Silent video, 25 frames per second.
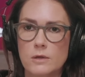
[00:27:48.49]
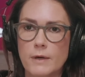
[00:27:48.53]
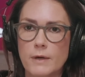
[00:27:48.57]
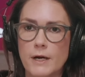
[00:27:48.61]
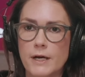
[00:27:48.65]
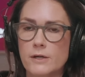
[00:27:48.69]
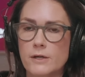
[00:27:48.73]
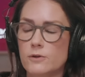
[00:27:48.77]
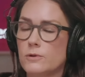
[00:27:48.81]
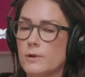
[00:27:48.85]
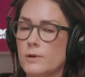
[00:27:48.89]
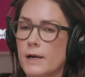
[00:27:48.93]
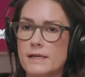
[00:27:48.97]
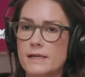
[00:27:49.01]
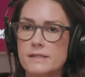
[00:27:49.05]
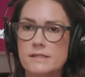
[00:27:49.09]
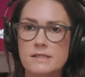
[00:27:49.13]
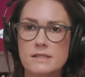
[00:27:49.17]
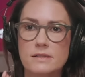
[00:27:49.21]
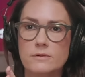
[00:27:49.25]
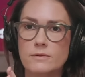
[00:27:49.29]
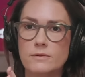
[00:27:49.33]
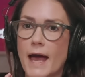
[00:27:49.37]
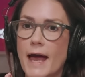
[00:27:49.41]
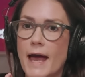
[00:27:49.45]
right, who has
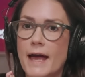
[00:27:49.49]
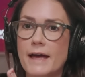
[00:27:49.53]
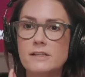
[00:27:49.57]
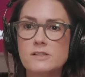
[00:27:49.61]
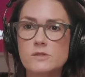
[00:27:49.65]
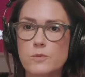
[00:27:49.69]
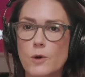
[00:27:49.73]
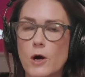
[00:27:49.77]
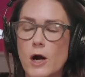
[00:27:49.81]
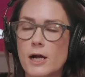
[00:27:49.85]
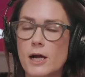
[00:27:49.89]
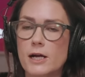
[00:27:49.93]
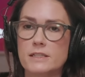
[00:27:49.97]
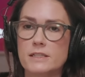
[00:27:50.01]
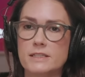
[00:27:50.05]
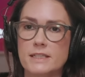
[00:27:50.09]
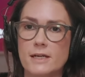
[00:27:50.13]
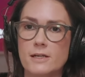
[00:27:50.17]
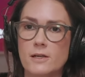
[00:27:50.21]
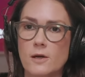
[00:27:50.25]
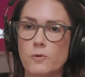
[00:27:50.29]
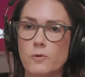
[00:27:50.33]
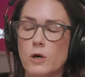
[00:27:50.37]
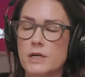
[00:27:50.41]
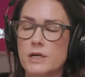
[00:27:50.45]
X product
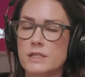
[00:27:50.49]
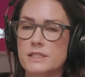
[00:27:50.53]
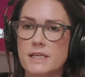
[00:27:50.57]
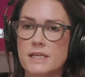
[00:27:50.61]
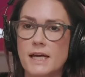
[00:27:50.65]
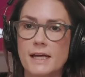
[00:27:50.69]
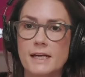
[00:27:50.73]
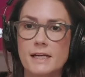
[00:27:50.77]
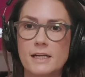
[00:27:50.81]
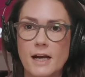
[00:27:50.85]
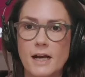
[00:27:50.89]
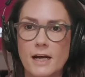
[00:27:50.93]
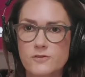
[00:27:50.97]
and I wanted to get it.